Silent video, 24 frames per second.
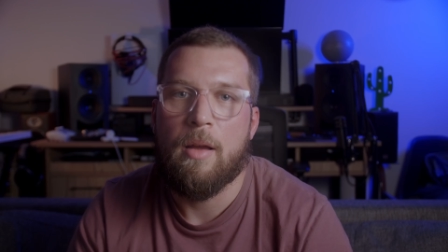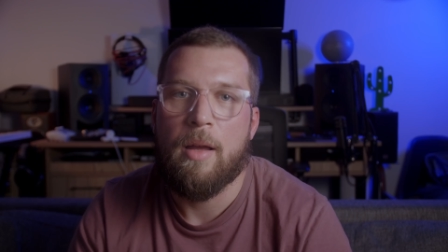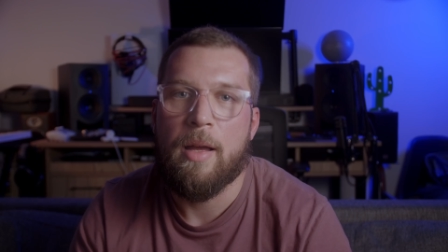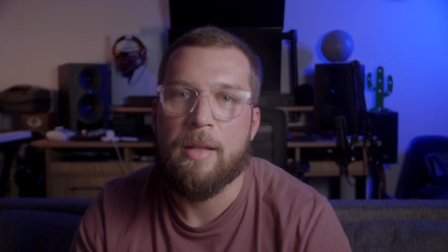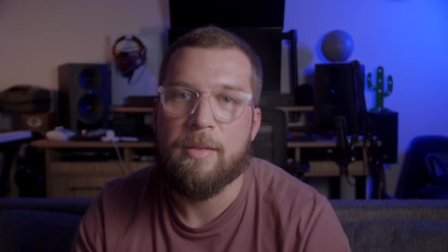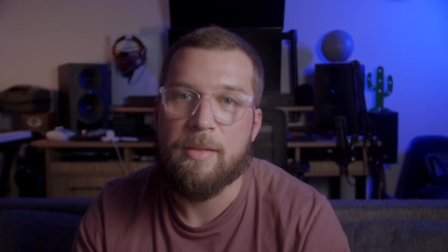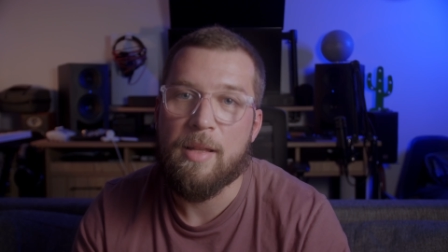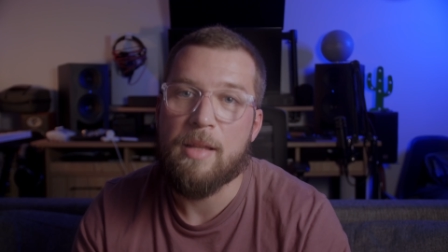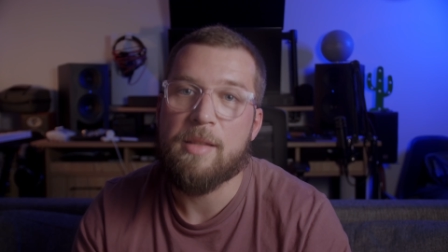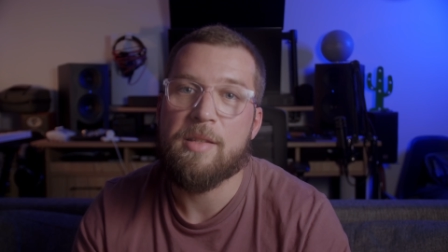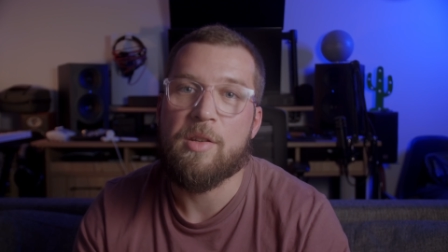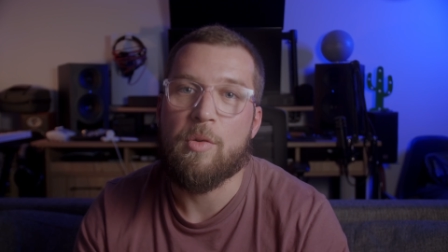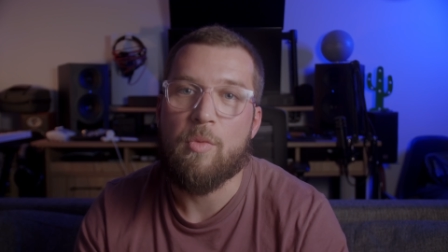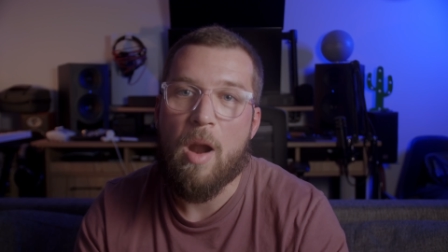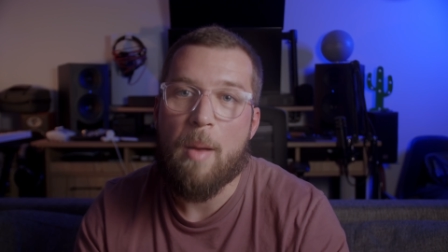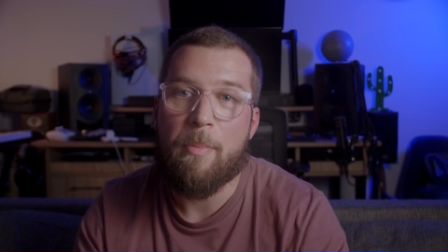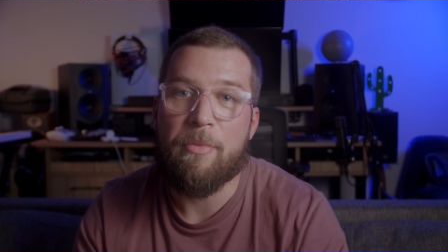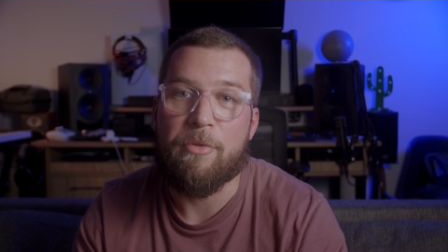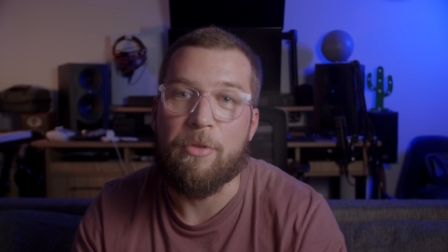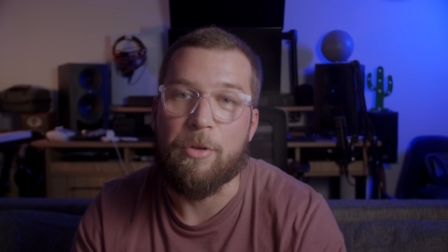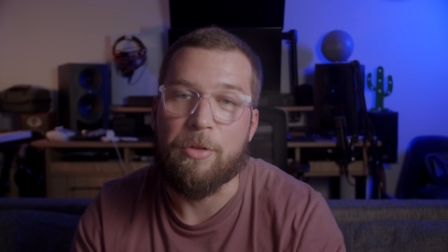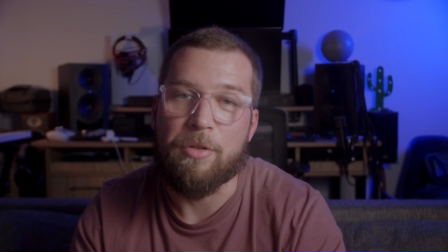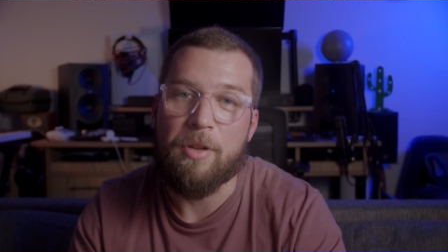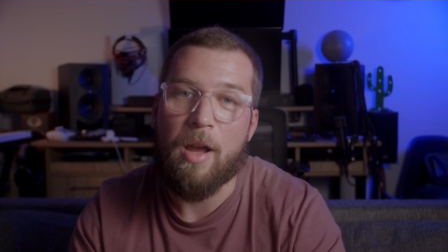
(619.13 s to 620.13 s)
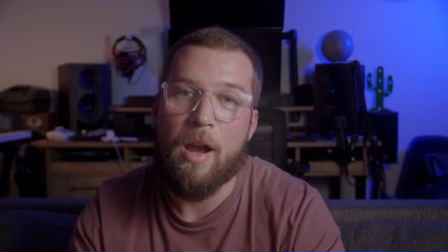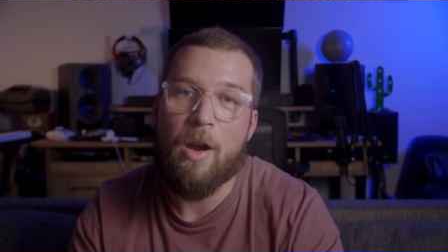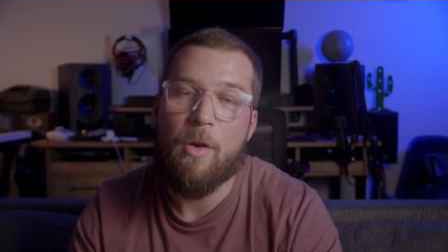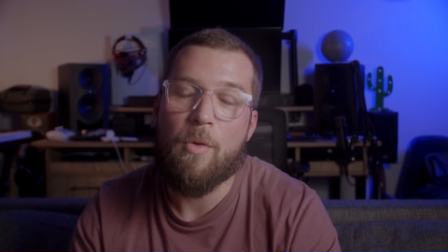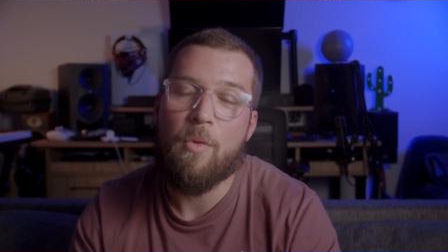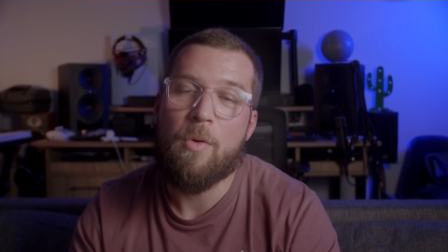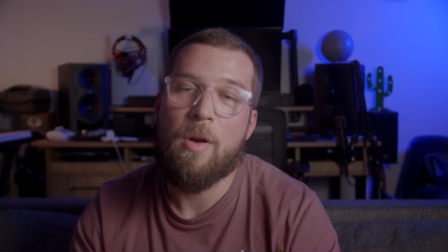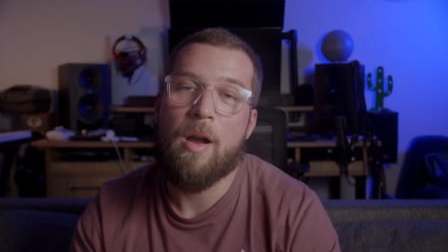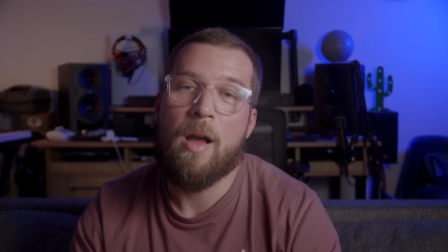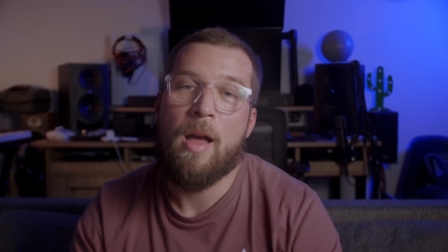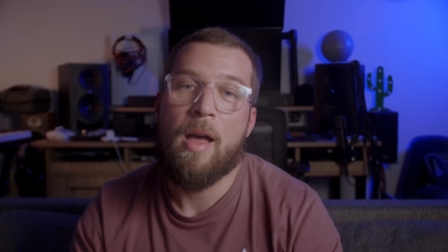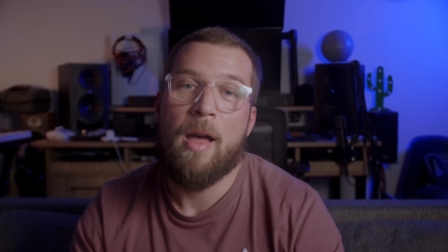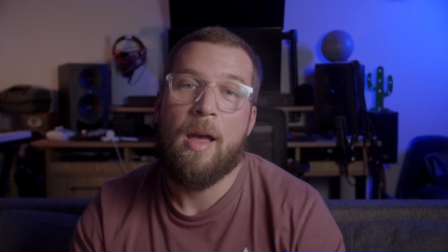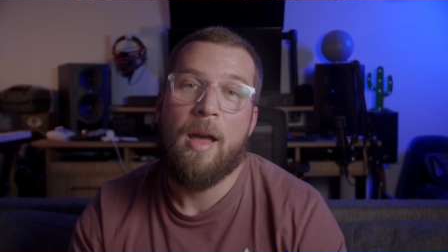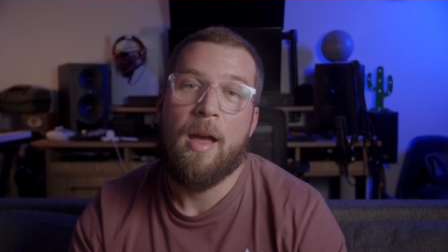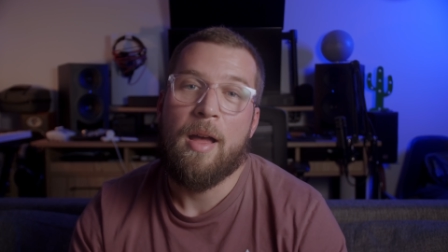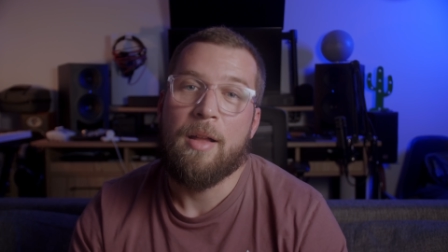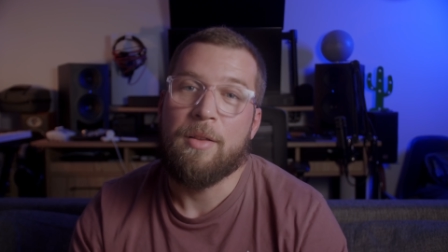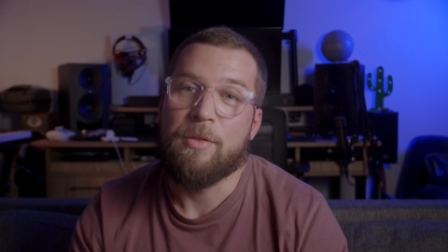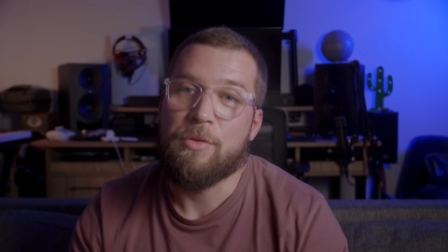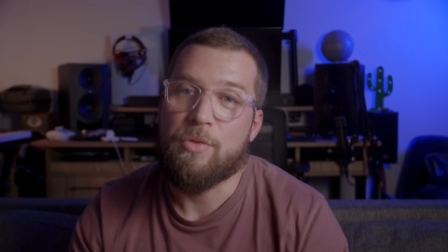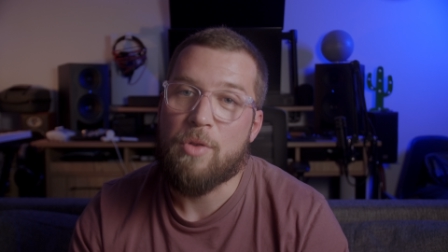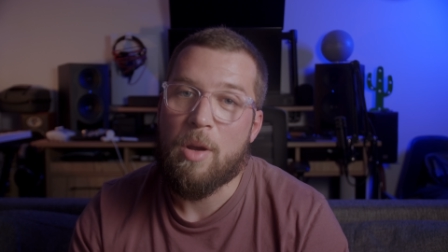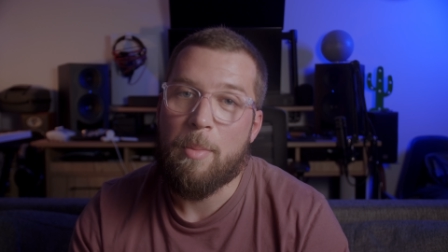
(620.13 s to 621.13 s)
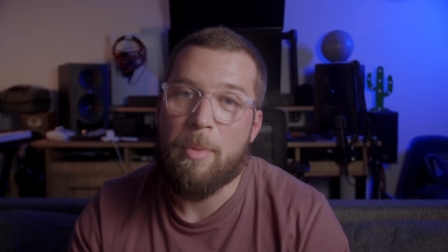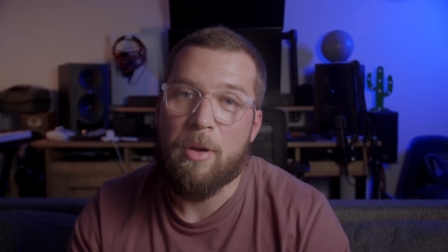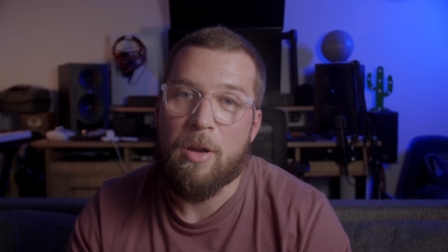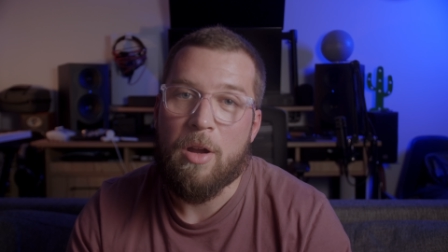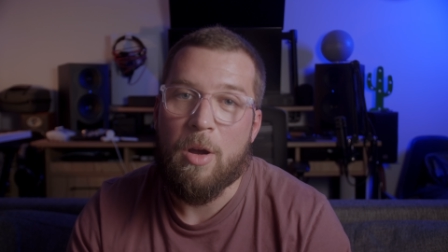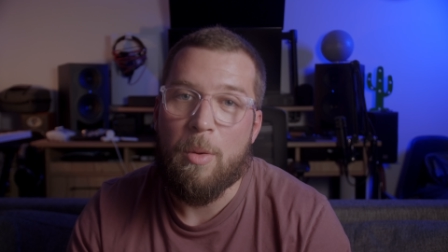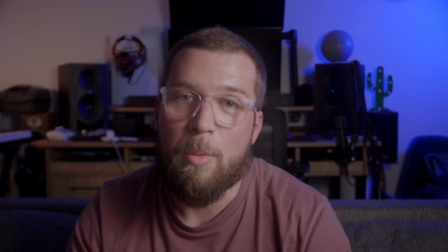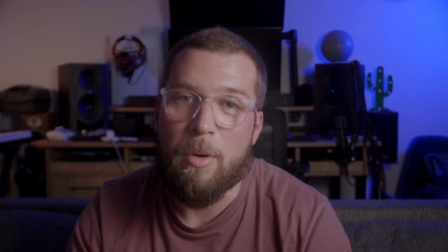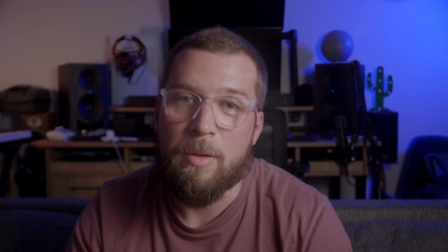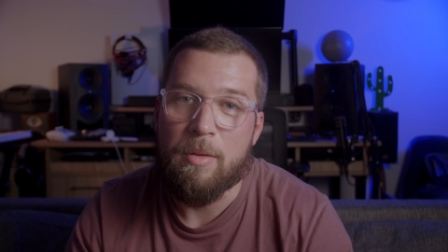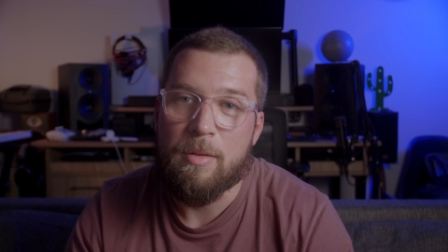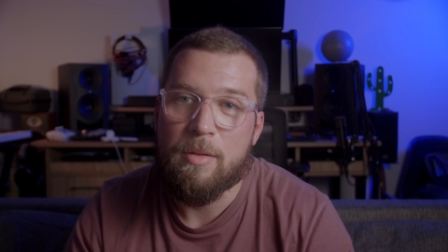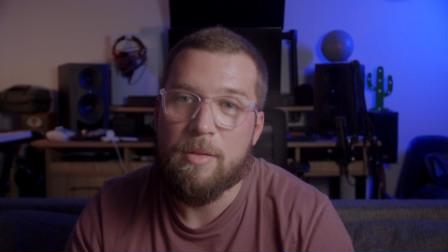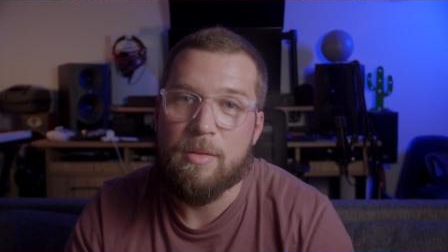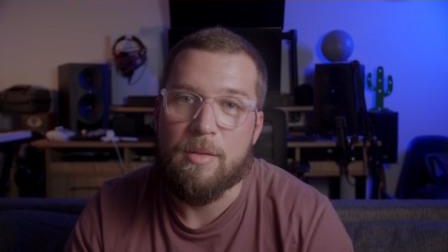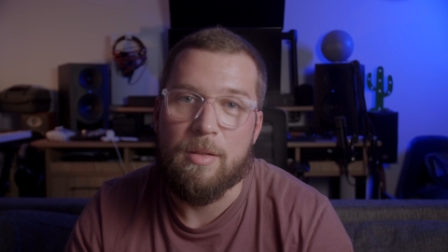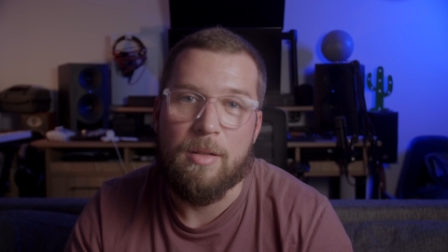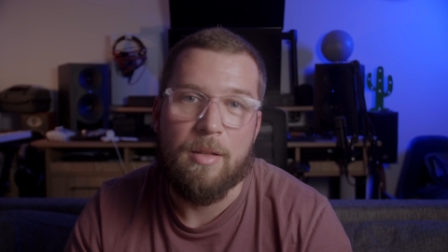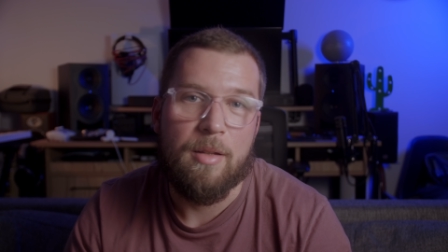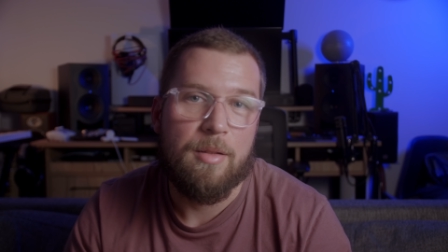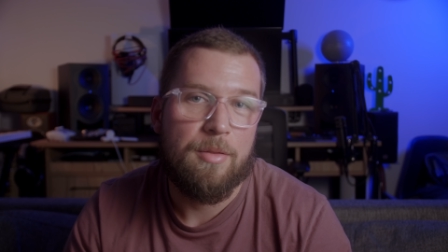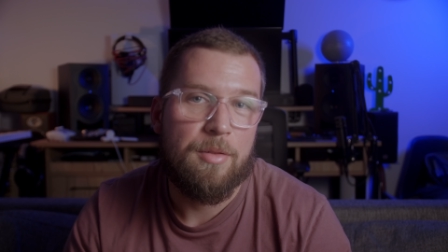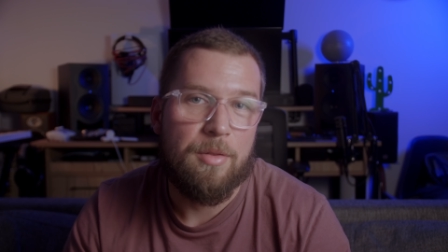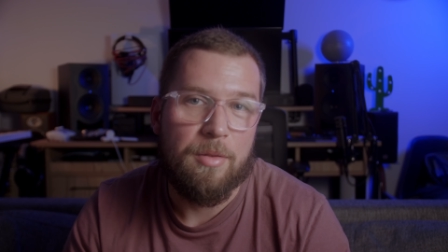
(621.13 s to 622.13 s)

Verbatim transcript: And that's a wrap for now. Drop a comment to,